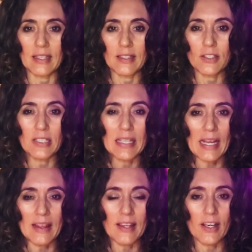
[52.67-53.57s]
to
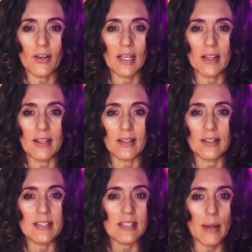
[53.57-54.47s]
get there, like the
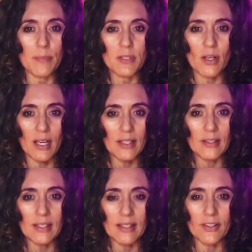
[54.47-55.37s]
steps are
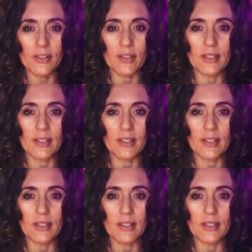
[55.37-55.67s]
unclear,